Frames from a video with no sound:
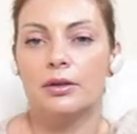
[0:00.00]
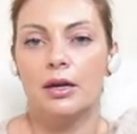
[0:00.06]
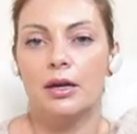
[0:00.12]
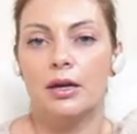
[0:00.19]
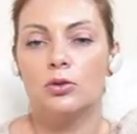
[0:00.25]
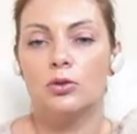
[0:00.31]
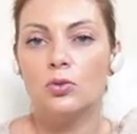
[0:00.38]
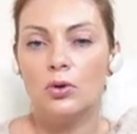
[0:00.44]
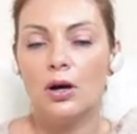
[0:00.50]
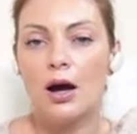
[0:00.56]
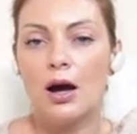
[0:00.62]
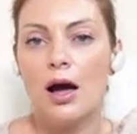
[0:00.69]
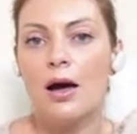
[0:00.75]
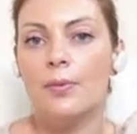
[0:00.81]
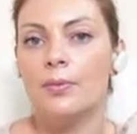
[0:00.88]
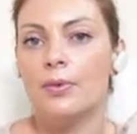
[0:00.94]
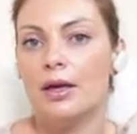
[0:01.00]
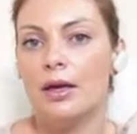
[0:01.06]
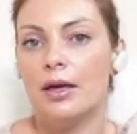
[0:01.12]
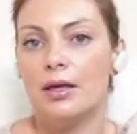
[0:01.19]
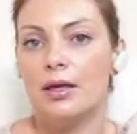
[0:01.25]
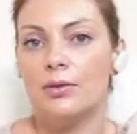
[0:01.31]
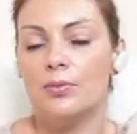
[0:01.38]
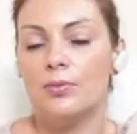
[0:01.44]
Uh, they do come
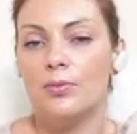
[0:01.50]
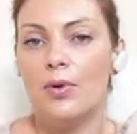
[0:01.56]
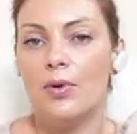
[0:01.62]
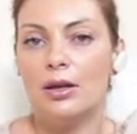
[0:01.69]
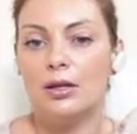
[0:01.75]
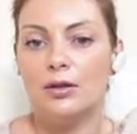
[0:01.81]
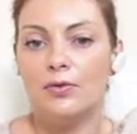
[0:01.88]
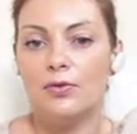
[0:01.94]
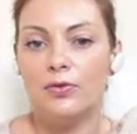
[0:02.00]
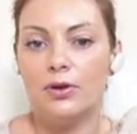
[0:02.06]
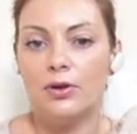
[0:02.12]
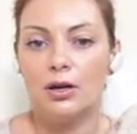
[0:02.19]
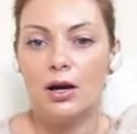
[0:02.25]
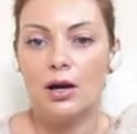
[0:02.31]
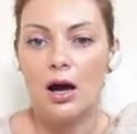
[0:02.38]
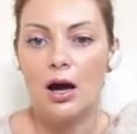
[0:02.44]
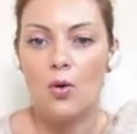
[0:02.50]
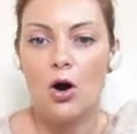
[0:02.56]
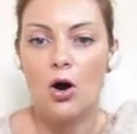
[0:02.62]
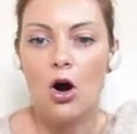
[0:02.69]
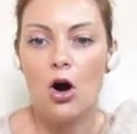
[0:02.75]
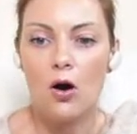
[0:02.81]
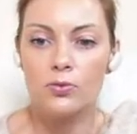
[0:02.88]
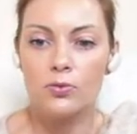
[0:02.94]
in many different
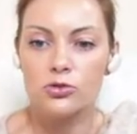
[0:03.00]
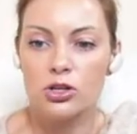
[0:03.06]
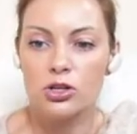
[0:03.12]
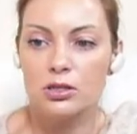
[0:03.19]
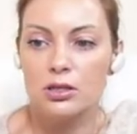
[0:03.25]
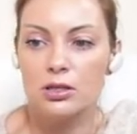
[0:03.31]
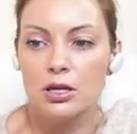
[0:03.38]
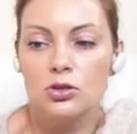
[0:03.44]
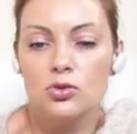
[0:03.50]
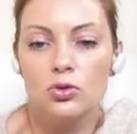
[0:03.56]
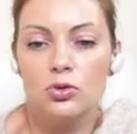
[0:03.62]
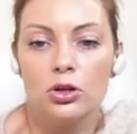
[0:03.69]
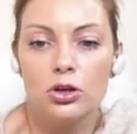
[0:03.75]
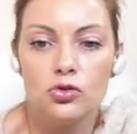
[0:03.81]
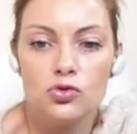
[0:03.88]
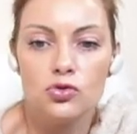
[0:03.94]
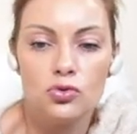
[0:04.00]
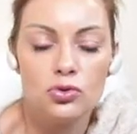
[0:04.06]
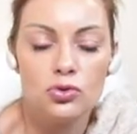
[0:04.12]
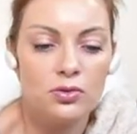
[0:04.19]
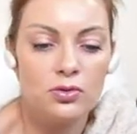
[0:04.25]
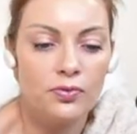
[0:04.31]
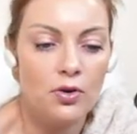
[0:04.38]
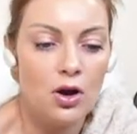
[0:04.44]
color options that you can
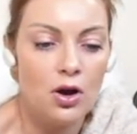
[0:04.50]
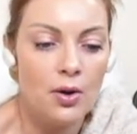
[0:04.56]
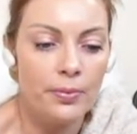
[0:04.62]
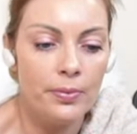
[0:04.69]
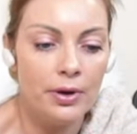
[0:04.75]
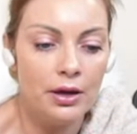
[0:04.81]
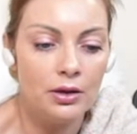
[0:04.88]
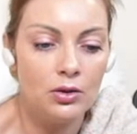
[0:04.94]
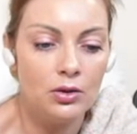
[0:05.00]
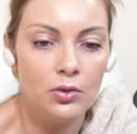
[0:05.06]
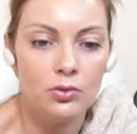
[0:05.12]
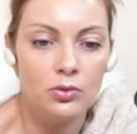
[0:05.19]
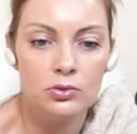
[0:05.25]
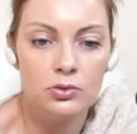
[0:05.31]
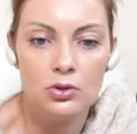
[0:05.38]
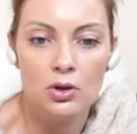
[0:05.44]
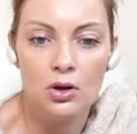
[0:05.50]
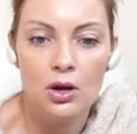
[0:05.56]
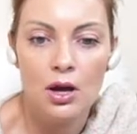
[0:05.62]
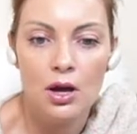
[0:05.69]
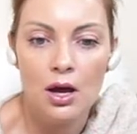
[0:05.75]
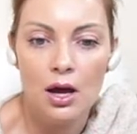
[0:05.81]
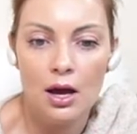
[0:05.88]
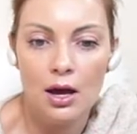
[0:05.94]
choose from and also
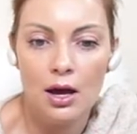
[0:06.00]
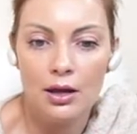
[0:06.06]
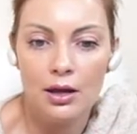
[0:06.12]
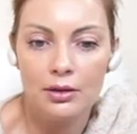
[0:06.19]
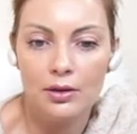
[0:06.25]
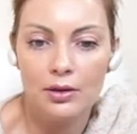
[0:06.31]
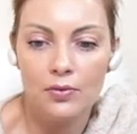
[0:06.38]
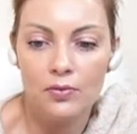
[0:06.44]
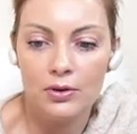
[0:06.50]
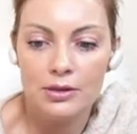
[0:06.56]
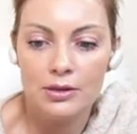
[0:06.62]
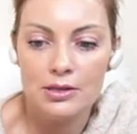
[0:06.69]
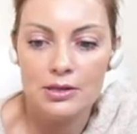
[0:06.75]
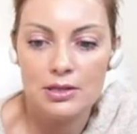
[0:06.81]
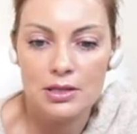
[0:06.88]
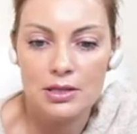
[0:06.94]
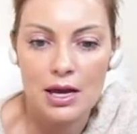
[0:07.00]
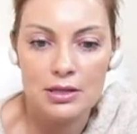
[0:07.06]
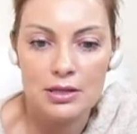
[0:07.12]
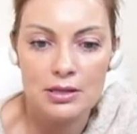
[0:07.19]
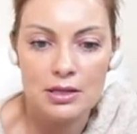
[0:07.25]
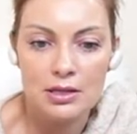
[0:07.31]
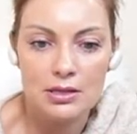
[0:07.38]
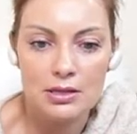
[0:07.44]
uh, different
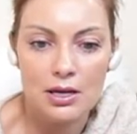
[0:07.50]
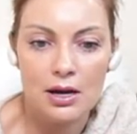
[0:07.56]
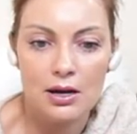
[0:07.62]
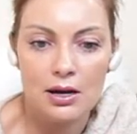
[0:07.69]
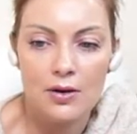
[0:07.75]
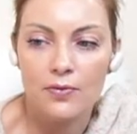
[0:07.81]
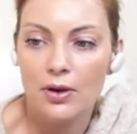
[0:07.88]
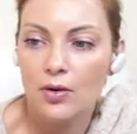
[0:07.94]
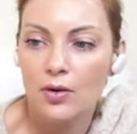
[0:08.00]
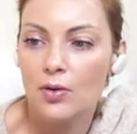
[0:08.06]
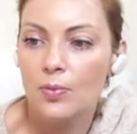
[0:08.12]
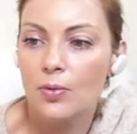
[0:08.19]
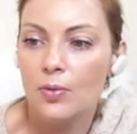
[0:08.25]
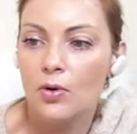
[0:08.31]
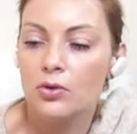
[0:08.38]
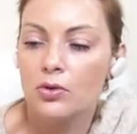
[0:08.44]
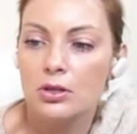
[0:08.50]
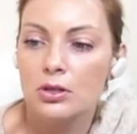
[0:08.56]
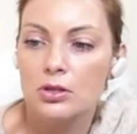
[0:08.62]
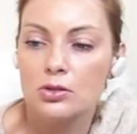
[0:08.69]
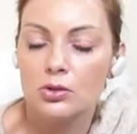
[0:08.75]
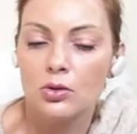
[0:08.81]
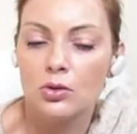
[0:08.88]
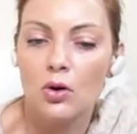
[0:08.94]
sizes are available.
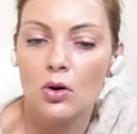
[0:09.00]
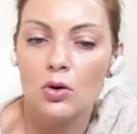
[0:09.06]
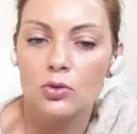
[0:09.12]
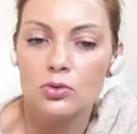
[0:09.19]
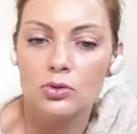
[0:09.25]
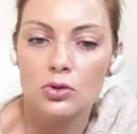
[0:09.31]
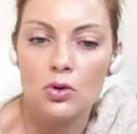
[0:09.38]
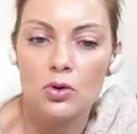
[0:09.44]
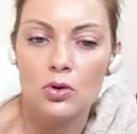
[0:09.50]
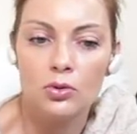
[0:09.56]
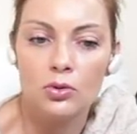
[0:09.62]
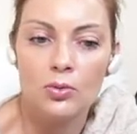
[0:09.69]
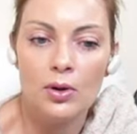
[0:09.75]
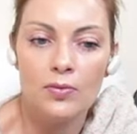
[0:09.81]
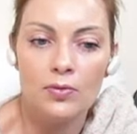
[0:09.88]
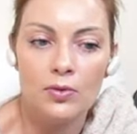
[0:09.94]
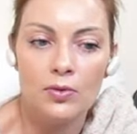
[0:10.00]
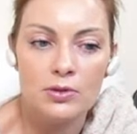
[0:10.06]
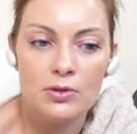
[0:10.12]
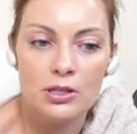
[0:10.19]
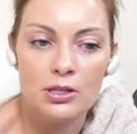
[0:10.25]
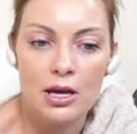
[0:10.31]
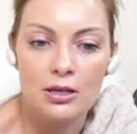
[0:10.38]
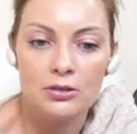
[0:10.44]
This goes all the way from
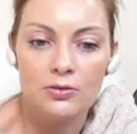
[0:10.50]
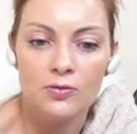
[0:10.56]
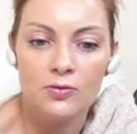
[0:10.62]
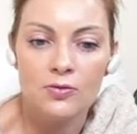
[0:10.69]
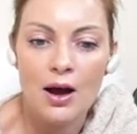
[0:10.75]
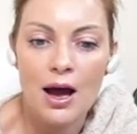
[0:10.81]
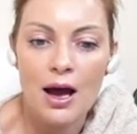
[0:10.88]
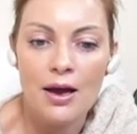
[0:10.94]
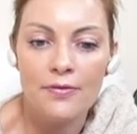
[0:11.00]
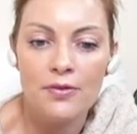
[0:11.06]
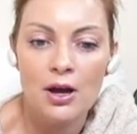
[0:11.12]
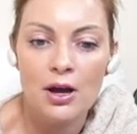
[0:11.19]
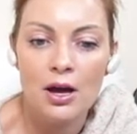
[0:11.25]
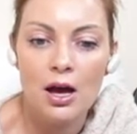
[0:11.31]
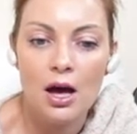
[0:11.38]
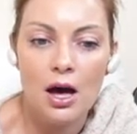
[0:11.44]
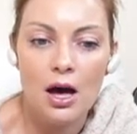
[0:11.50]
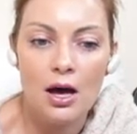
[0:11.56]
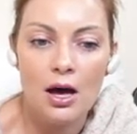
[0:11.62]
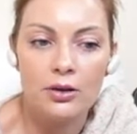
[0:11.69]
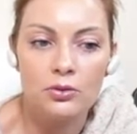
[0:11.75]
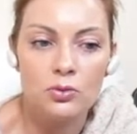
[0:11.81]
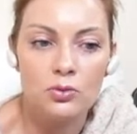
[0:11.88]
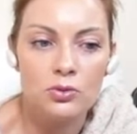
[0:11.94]
size 5
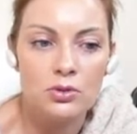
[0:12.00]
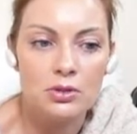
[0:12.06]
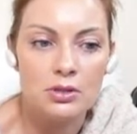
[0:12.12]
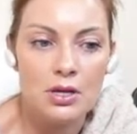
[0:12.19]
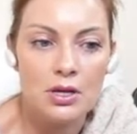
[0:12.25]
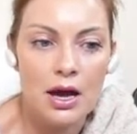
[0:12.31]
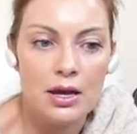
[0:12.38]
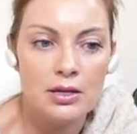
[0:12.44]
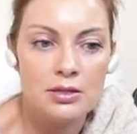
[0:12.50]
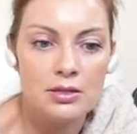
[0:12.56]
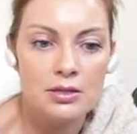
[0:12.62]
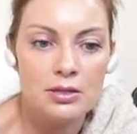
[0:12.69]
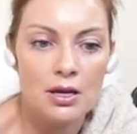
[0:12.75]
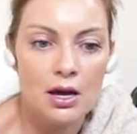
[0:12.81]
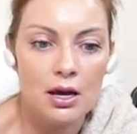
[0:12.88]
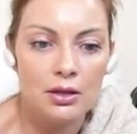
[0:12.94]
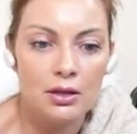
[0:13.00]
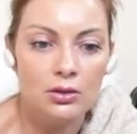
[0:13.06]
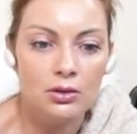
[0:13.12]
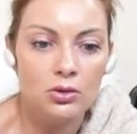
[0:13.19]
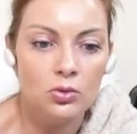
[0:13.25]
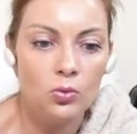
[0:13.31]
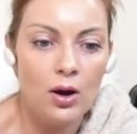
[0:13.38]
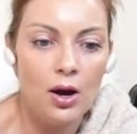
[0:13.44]
uh, to size uh,
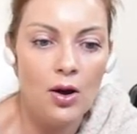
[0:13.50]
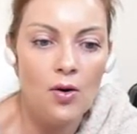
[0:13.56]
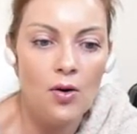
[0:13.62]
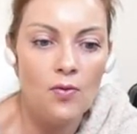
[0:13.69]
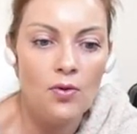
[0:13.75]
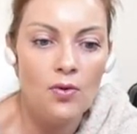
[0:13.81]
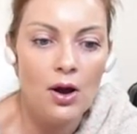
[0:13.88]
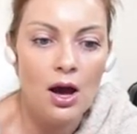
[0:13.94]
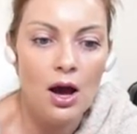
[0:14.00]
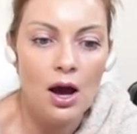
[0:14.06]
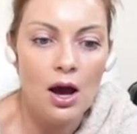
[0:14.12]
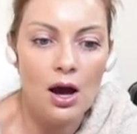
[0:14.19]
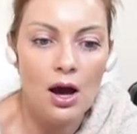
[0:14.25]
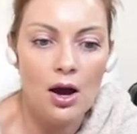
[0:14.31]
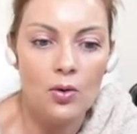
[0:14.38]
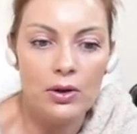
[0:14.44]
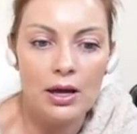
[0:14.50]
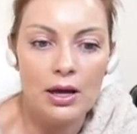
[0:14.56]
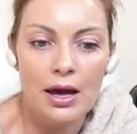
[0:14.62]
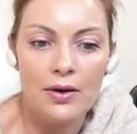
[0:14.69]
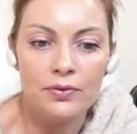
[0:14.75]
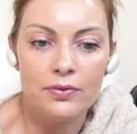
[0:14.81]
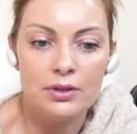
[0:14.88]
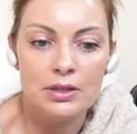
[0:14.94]
12. Uh, we
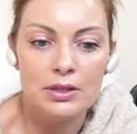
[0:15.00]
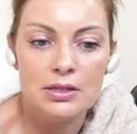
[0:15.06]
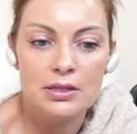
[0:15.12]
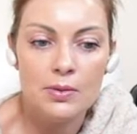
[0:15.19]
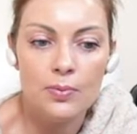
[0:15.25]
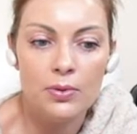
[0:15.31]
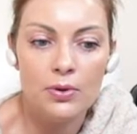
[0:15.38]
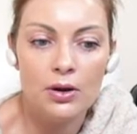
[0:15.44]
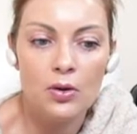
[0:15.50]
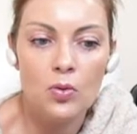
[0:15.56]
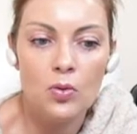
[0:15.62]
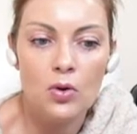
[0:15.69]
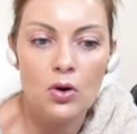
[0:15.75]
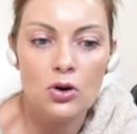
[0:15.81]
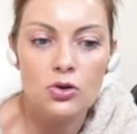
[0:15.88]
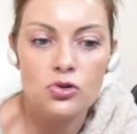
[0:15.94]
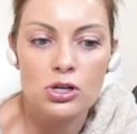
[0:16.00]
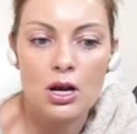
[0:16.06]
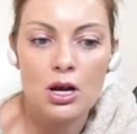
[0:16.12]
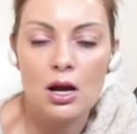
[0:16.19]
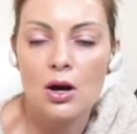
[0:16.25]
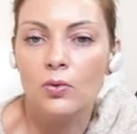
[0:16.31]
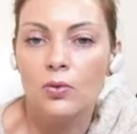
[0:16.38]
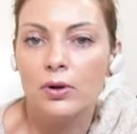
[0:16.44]
have the zipper
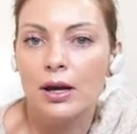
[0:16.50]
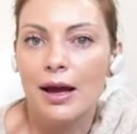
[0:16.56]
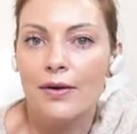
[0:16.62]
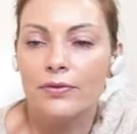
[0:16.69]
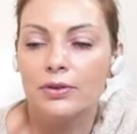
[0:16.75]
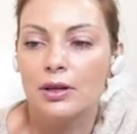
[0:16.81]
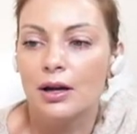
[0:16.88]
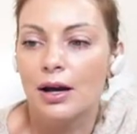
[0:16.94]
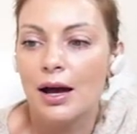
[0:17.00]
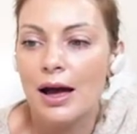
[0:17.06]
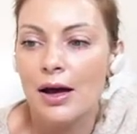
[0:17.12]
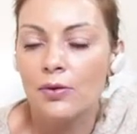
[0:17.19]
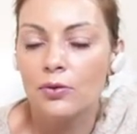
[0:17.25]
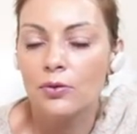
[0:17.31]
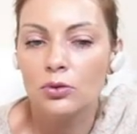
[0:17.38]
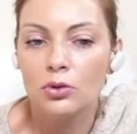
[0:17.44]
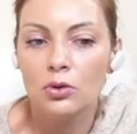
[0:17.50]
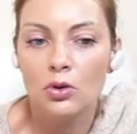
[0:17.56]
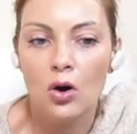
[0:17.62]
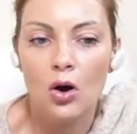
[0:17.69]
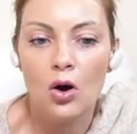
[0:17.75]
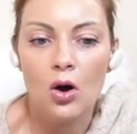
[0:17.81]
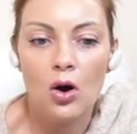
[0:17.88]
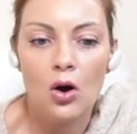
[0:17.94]
closure, we have the round
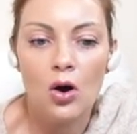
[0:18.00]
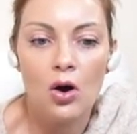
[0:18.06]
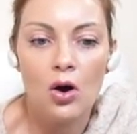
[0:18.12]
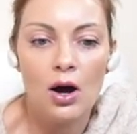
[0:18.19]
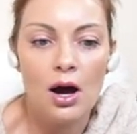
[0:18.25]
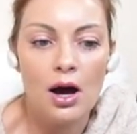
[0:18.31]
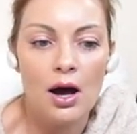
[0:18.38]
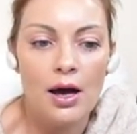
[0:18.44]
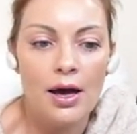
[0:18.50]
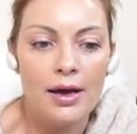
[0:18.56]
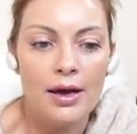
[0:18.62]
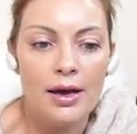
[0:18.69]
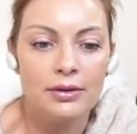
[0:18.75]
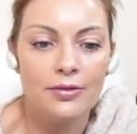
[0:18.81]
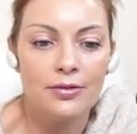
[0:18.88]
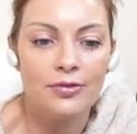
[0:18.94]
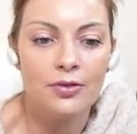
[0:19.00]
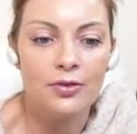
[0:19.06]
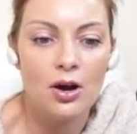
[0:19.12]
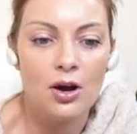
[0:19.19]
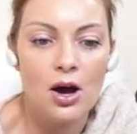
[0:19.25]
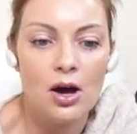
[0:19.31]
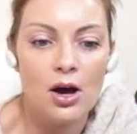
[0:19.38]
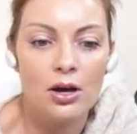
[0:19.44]
hole uh, at the
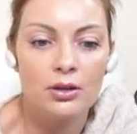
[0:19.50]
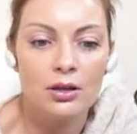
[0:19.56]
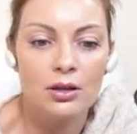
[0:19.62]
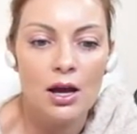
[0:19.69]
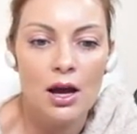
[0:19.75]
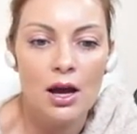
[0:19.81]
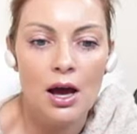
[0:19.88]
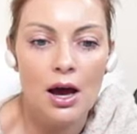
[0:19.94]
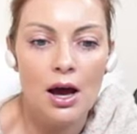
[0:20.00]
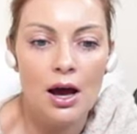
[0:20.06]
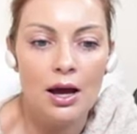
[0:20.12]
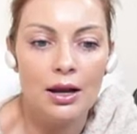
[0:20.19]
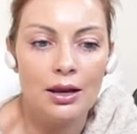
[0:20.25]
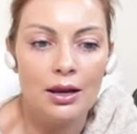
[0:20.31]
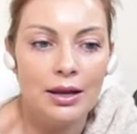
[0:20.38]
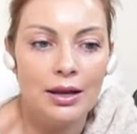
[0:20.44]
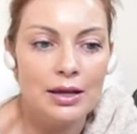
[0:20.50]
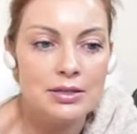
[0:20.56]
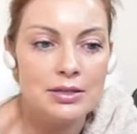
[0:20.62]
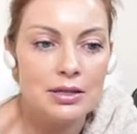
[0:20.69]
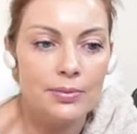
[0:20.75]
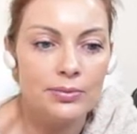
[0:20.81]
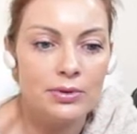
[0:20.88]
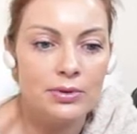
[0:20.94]
front, uh,
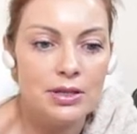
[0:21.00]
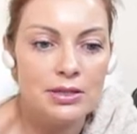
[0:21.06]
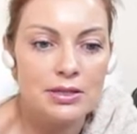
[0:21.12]
lace-up